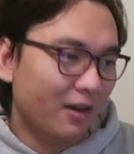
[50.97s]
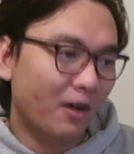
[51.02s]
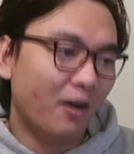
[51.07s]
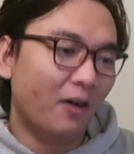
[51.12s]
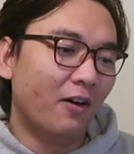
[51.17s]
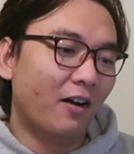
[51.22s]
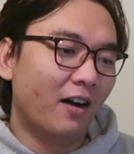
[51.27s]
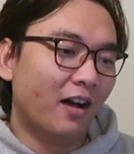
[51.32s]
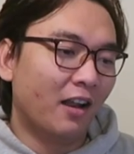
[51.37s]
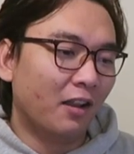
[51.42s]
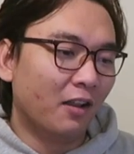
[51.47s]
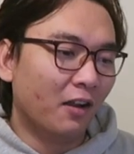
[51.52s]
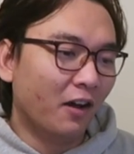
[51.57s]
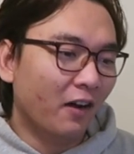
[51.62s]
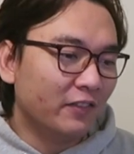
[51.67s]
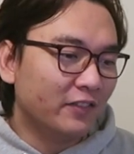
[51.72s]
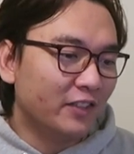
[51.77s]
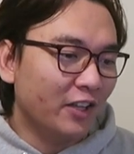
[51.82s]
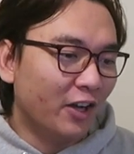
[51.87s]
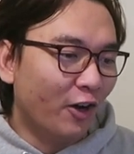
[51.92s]
Oh, I
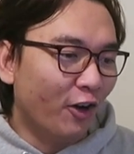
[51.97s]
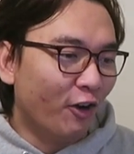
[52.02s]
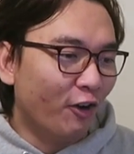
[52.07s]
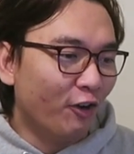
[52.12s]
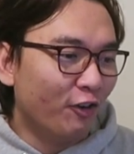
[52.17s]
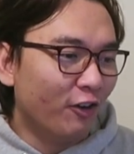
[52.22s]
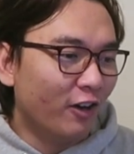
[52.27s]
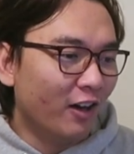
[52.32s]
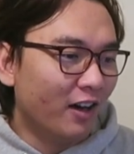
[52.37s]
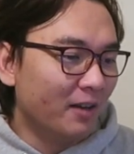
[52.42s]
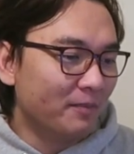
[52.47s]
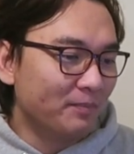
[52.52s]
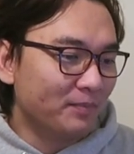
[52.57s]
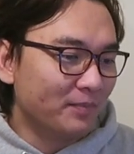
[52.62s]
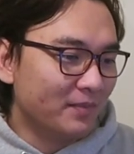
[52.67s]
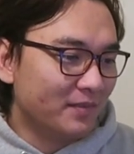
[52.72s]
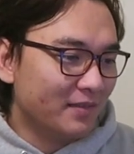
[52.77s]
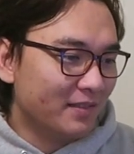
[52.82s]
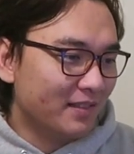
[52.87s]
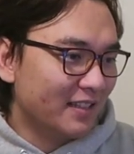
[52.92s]
love the
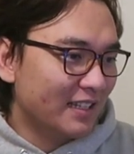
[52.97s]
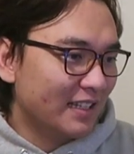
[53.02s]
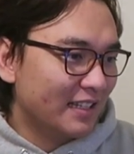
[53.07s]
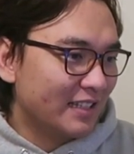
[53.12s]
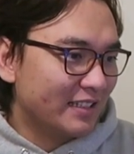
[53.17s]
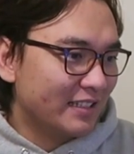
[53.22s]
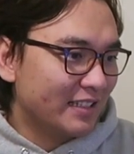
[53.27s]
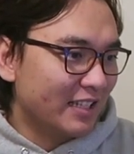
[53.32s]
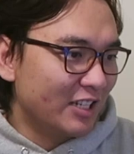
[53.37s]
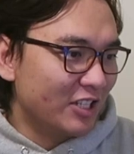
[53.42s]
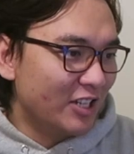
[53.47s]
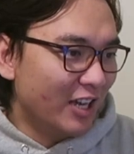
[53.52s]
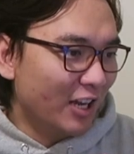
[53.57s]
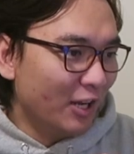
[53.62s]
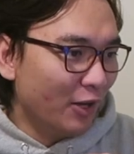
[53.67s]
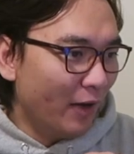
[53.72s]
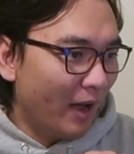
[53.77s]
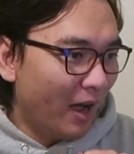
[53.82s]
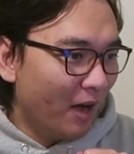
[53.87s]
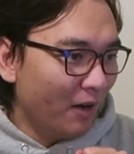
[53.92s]

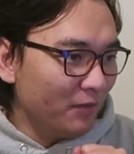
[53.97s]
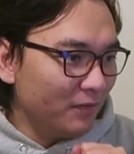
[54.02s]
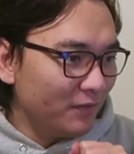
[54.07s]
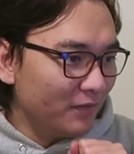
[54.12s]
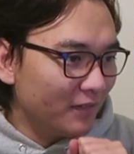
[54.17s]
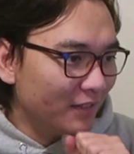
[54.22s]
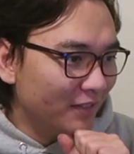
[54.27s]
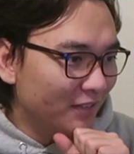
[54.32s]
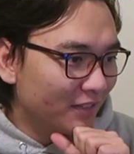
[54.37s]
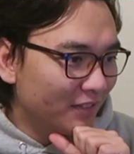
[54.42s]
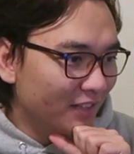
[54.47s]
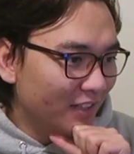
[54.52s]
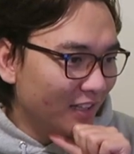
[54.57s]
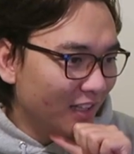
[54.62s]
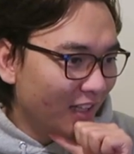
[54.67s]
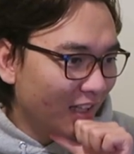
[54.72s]
yellow outfits.